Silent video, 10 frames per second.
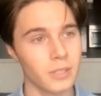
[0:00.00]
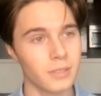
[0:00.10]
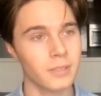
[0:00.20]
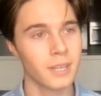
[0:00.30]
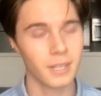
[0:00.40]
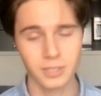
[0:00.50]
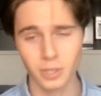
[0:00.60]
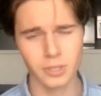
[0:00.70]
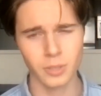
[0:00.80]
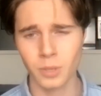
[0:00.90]
And
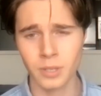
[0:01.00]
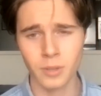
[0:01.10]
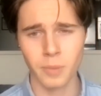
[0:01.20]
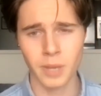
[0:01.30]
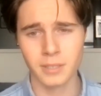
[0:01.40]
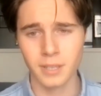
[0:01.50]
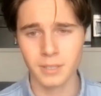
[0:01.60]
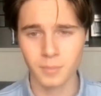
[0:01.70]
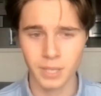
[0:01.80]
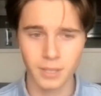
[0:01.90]
seriously, one of the best
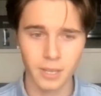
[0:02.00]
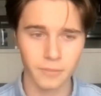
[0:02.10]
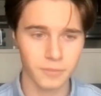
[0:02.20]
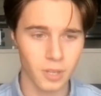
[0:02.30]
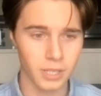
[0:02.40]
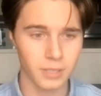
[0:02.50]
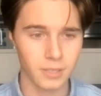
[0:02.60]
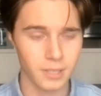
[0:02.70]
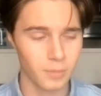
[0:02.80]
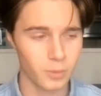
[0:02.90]
nights of my life talking to
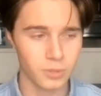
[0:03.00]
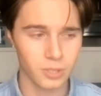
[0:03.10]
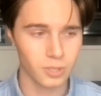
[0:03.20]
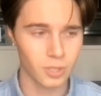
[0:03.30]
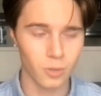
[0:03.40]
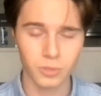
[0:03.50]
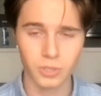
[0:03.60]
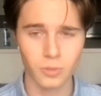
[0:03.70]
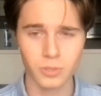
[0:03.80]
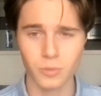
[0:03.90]
him. It was just so
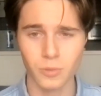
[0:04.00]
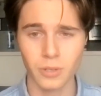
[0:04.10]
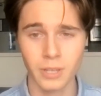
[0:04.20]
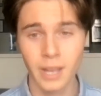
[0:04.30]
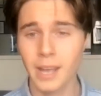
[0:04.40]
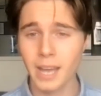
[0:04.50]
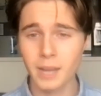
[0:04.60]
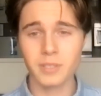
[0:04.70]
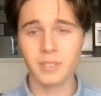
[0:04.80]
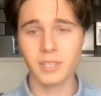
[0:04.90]
surreal. I'd
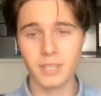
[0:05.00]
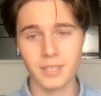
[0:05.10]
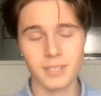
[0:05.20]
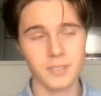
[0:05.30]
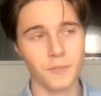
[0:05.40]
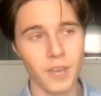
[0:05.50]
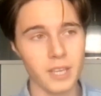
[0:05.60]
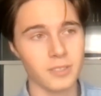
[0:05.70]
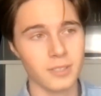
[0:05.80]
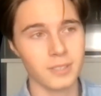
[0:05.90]
been seeing his
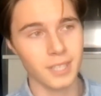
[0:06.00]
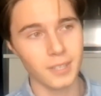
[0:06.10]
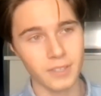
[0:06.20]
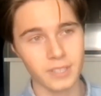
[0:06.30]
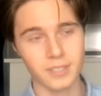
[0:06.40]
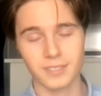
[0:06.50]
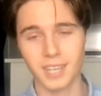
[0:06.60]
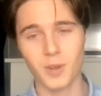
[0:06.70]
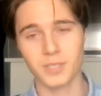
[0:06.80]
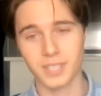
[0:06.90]
face on TV since
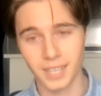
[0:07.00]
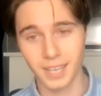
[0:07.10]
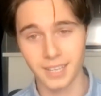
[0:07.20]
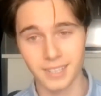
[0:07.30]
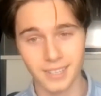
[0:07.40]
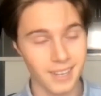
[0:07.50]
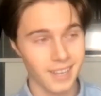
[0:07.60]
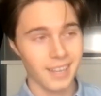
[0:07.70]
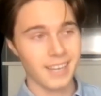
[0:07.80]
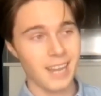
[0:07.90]
I was a kid.
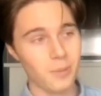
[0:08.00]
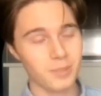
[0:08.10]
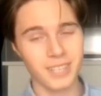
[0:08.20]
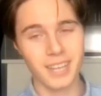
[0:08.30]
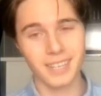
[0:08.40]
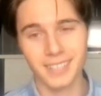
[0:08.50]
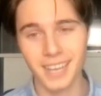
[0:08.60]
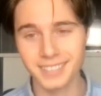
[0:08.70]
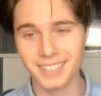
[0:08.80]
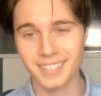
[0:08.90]
And now I'm standing
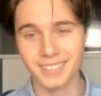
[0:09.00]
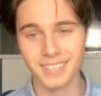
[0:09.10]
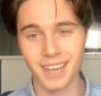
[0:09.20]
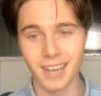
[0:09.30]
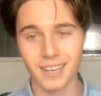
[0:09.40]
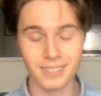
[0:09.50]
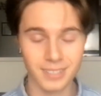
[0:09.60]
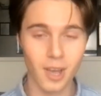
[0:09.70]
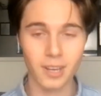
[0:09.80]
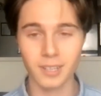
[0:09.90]
next to this guy and he's
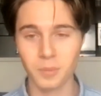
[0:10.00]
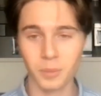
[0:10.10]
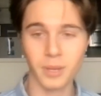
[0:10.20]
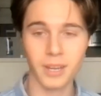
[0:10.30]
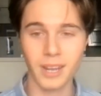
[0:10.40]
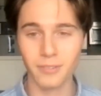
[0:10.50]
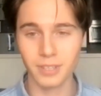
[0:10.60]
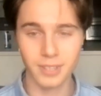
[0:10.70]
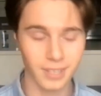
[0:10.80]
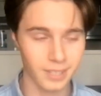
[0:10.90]
talking to me about
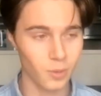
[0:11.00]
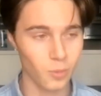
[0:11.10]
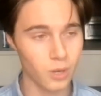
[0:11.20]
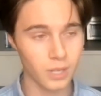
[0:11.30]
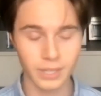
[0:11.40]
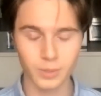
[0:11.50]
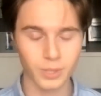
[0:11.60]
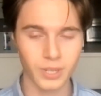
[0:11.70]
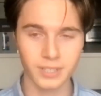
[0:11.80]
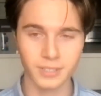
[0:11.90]
everything and the work. It was crazy.